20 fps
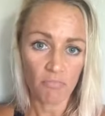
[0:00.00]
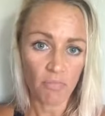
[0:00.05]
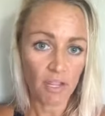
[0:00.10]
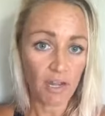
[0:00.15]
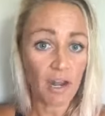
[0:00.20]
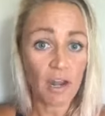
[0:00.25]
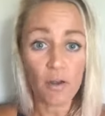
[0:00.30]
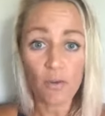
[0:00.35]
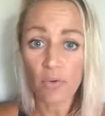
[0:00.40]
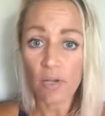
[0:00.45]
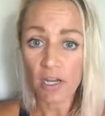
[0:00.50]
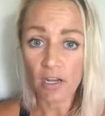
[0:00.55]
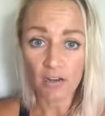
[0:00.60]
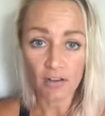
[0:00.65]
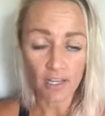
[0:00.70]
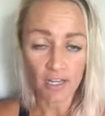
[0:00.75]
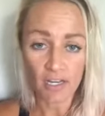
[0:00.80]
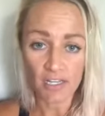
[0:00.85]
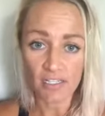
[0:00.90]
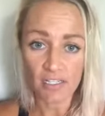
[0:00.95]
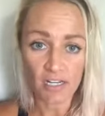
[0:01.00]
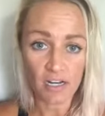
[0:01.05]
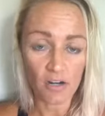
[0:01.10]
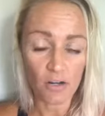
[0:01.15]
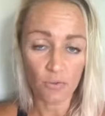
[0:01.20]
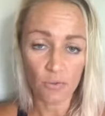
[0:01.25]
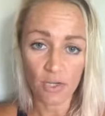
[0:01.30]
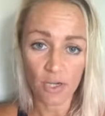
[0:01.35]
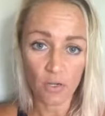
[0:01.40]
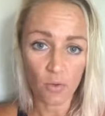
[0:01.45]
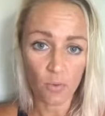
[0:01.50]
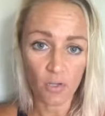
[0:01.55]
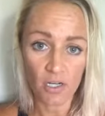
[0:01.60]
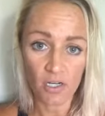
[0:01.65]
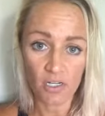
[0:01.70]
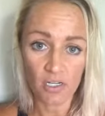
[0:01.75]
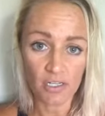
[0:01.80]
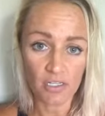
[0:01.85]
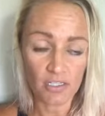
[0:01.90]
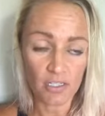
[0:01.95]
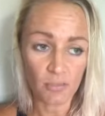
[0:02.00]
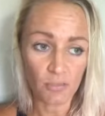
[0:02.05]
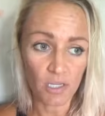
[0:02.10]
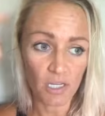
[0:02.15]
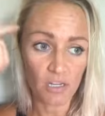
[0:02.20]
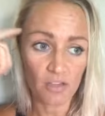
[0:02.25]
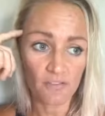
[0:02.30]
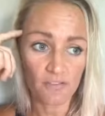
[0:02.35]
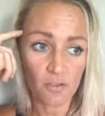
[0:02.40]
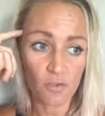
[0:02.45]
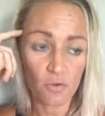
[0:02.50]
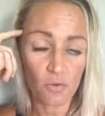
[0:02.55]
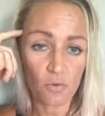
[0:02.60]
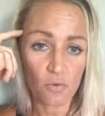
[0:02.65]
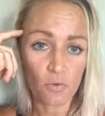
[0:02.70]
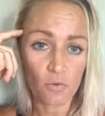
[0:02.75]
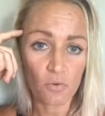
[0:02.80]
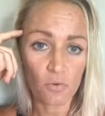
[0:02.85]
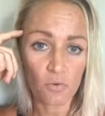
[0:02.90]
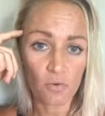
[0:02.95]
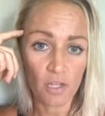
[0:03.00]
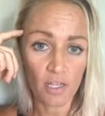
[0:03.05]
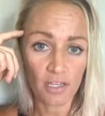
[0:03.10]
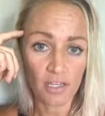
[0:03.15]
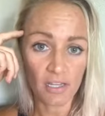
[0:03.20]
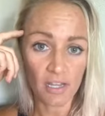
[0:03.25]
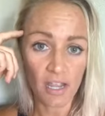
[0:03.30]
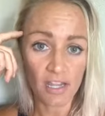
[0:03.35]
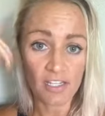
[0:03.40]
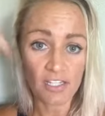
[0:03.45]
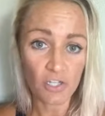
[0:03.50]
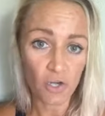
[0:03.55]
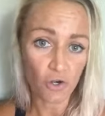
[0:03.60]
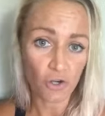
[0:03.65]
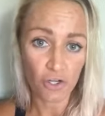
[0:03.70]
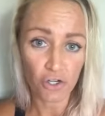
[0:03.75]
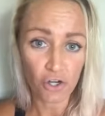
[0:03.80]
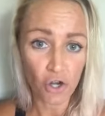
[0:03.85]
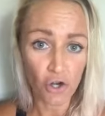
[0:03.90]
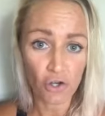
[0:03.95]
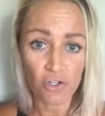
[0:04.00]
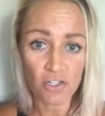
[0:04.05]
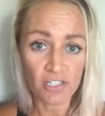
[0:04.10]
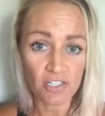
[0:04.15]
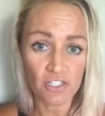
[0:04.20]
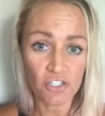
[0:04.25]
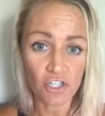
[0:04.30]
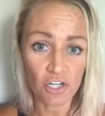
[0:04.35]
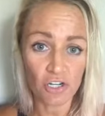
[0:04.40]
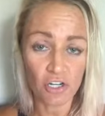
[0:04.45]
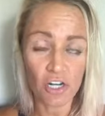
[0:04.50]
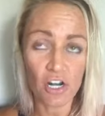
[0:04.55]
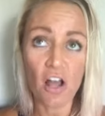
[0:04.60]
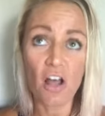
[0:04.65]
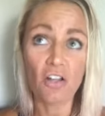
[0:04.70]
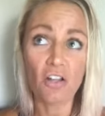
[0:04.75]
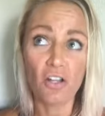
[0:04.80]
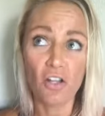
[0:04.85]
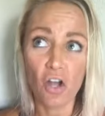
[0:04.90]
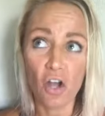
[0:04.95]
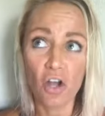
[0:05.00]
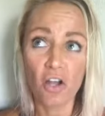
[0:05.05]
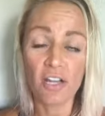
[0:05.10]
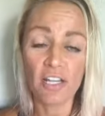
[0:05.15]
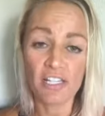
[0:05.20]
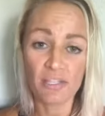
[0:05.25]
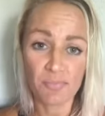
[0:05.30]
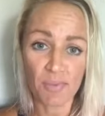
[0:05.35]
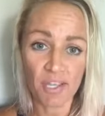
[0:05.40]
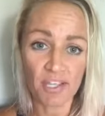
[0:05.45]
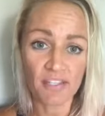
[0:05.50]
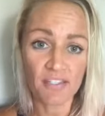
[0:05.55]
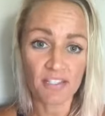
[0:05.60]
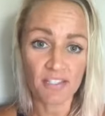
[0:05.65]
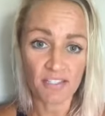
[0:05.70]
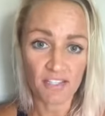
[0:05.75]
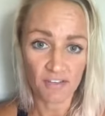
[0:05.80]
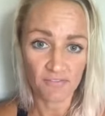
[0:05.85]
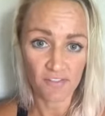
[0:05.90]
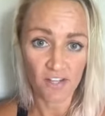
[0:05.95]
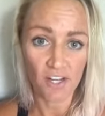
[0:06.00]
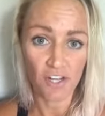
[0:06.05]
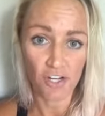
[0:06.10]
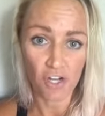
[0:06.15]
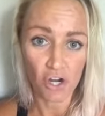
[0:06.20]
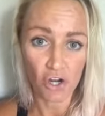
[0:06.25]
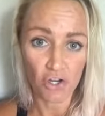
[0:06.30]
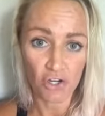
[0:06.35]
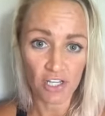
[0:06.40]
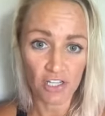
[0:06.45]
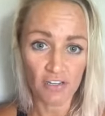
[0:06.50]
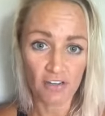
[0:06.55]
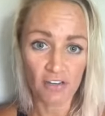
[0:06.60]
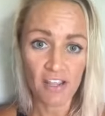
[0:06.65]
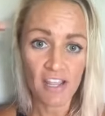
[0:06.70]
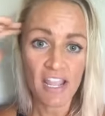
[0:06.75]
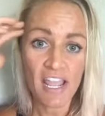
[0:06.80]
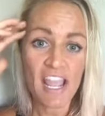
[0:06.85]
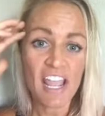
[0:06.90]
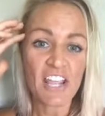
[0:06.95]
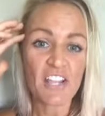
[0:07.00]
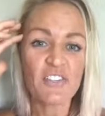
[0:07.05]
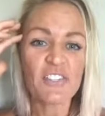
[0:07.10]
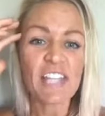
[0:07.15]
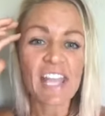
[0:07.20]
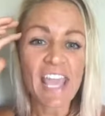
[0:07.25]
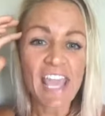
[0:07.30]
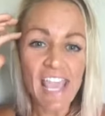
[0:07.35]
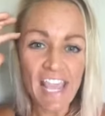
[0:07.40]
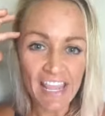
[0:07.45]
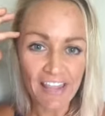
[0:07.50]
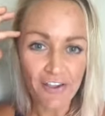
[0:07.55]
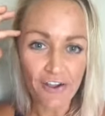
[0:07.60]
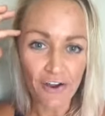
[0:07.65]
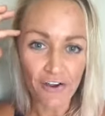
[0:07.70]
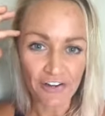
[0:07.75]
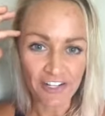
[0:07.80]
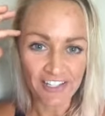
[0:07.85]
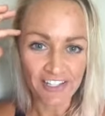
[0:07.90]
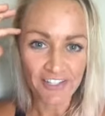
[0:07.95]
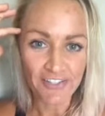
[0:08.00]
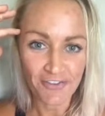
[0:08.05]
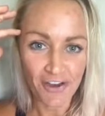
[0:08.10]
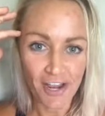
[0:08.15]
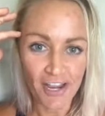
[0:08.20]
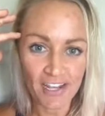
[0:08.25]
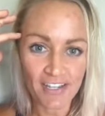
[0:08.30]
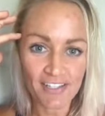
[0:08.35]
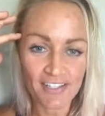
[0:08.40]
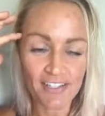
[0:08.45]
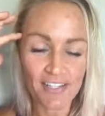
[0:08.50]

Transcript: And I don't care, like I said, I don't care what it is. I mean, if you, like, I started a garden this year. You know how long it's been since I've done a garden? I used to hate gardens, right?